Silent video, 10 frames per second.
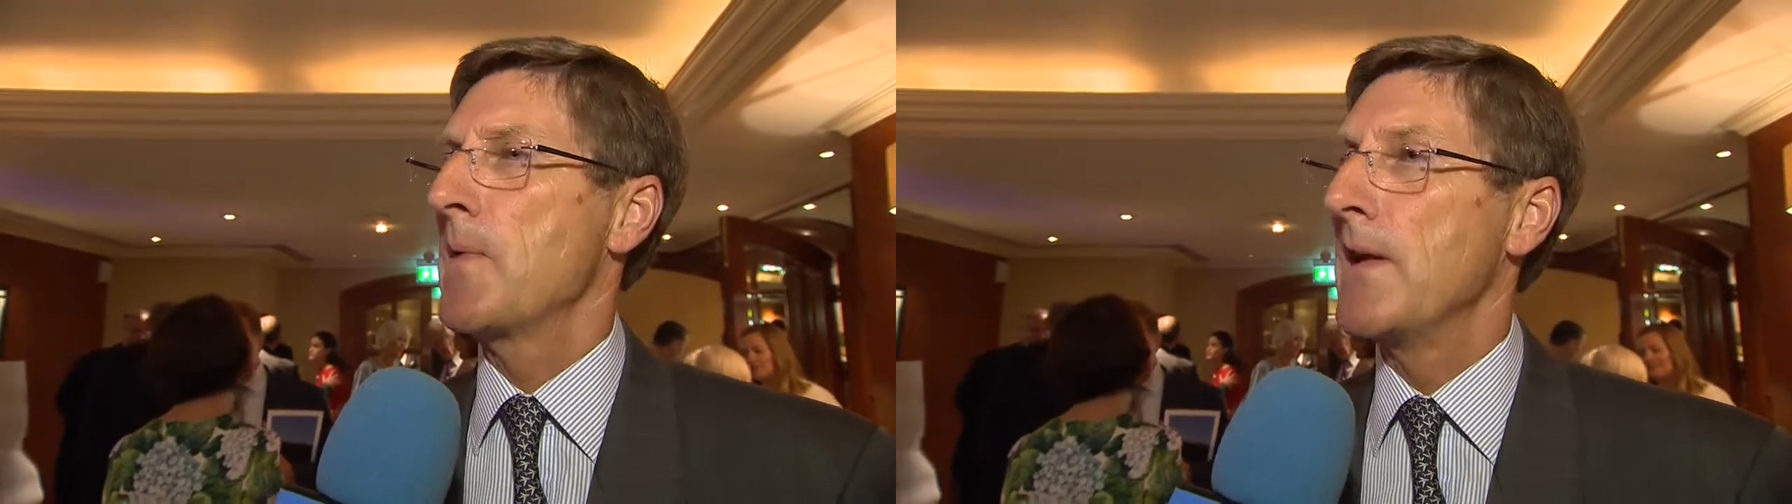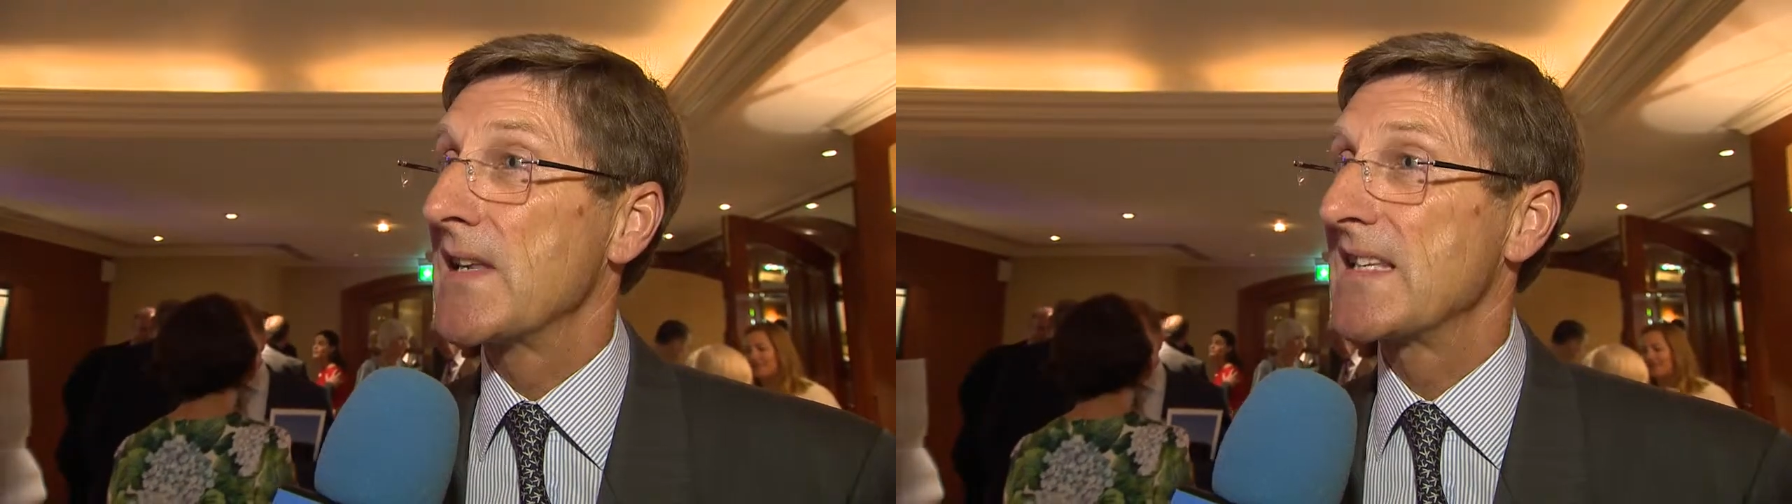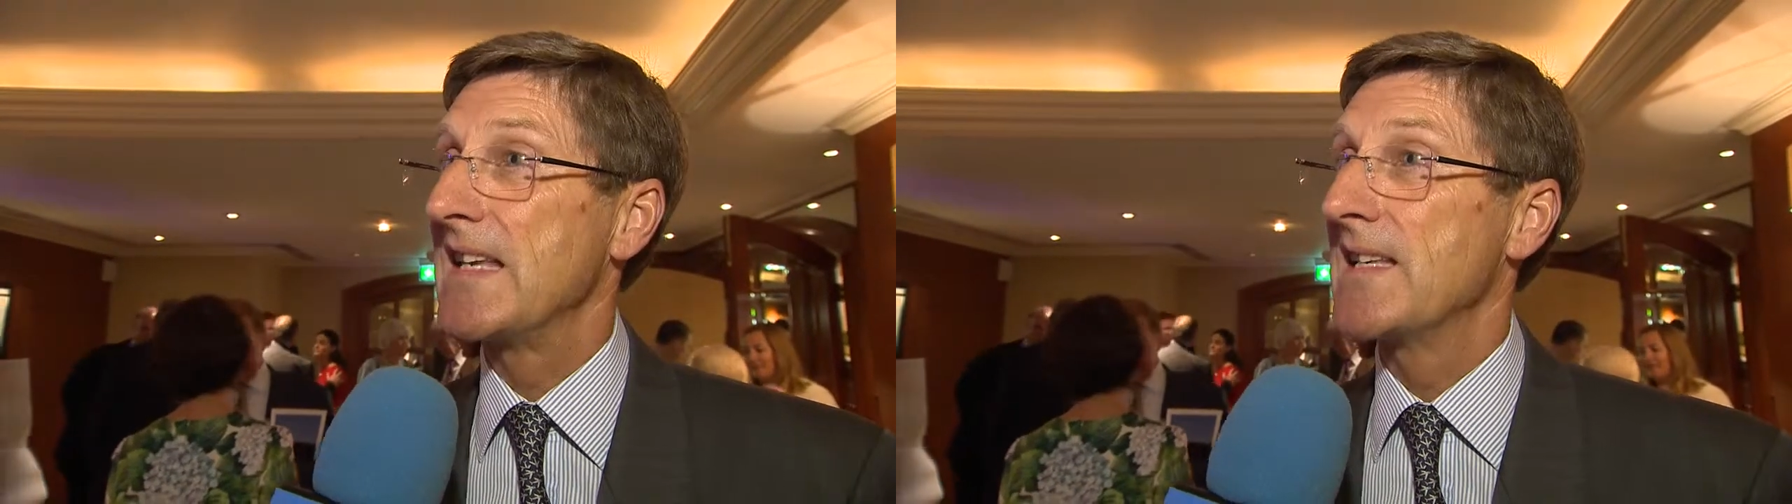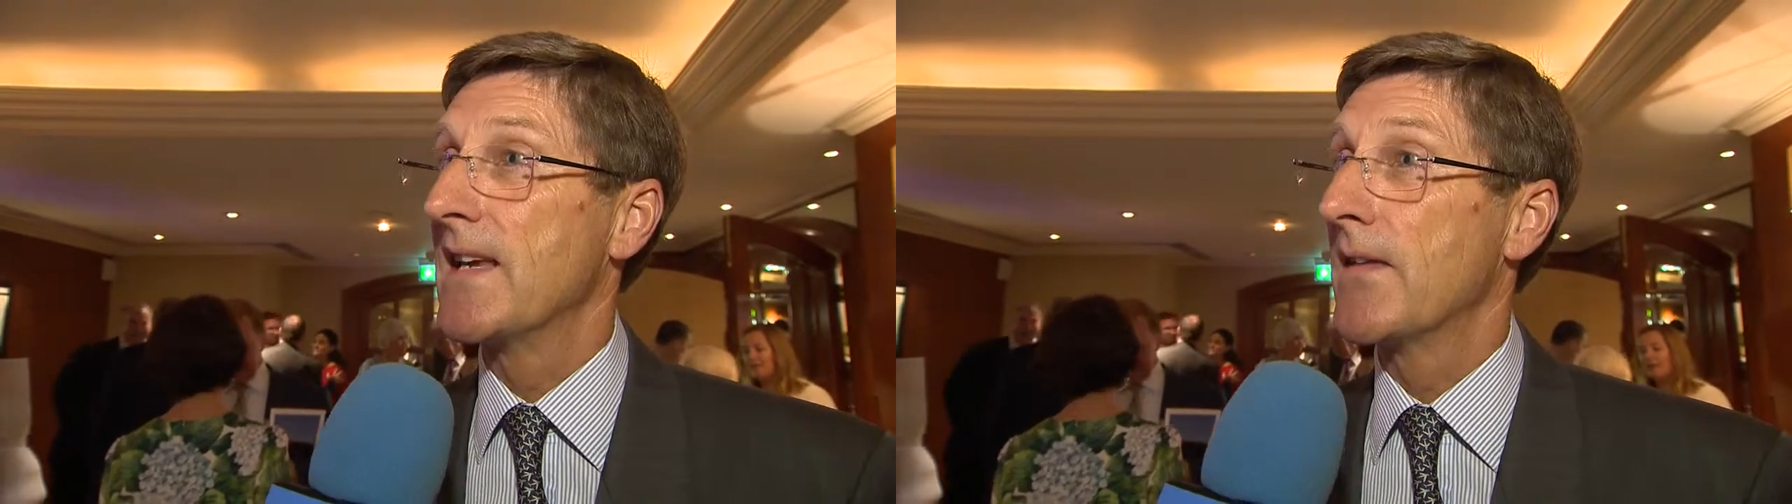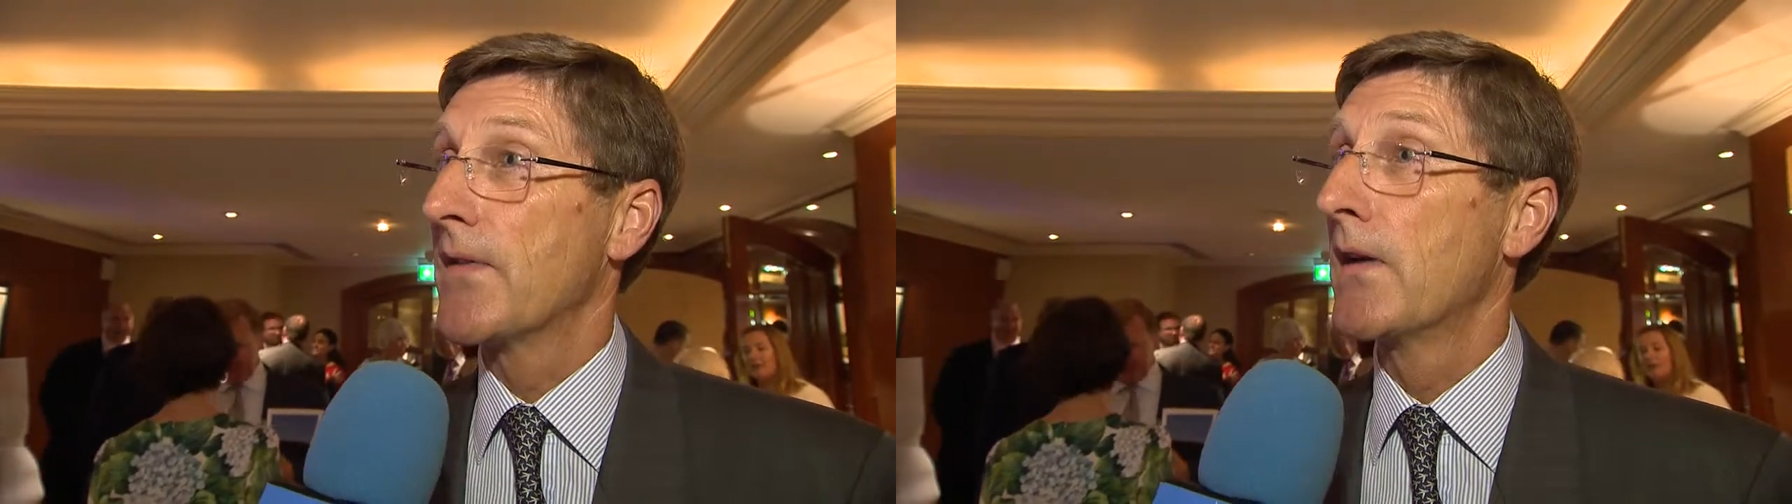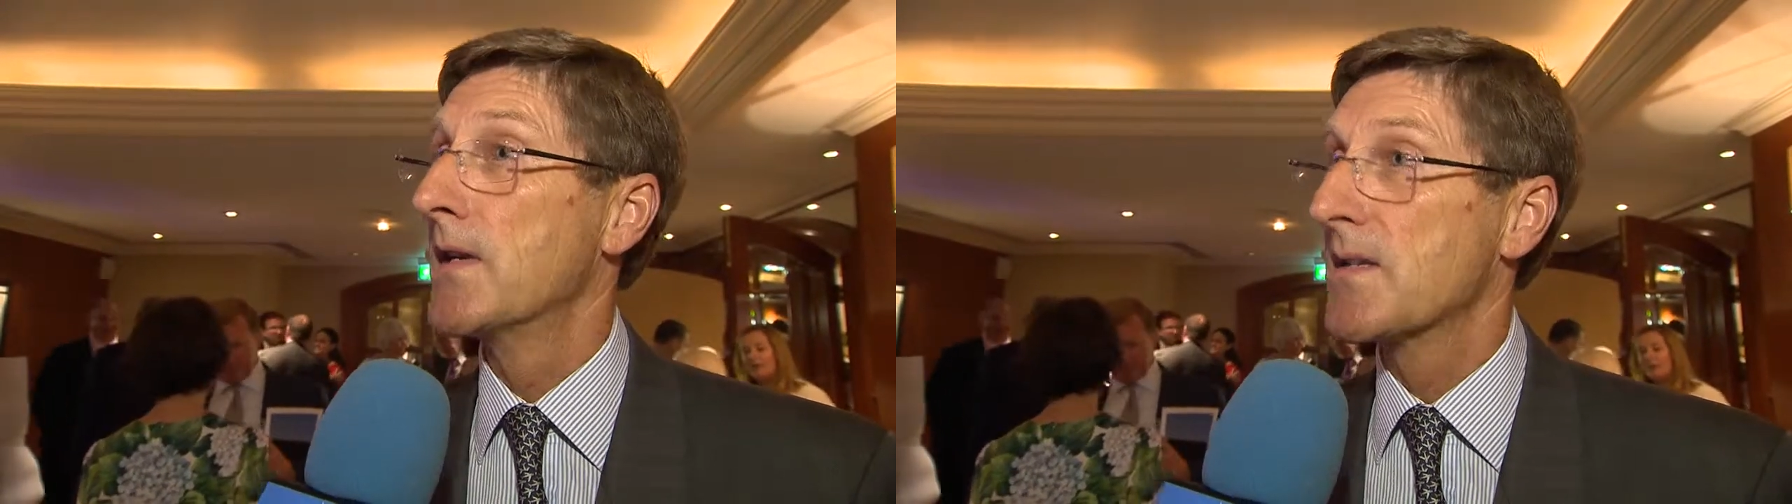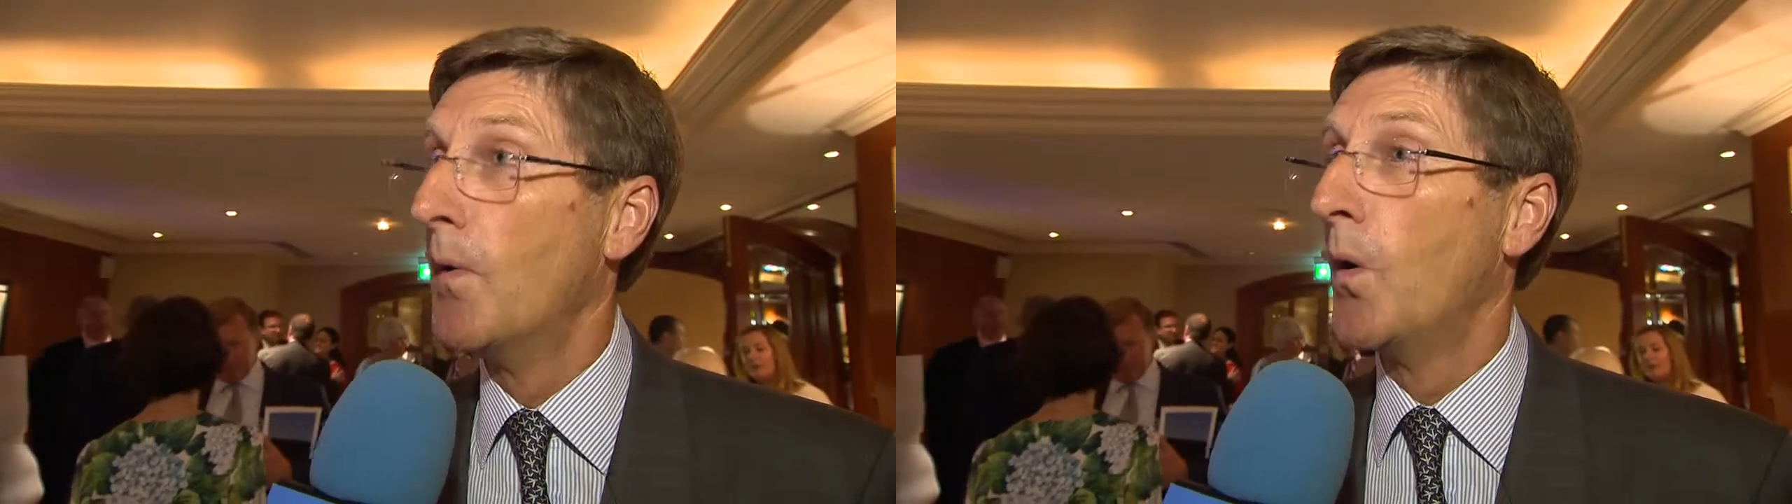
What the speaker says: people in the city that there is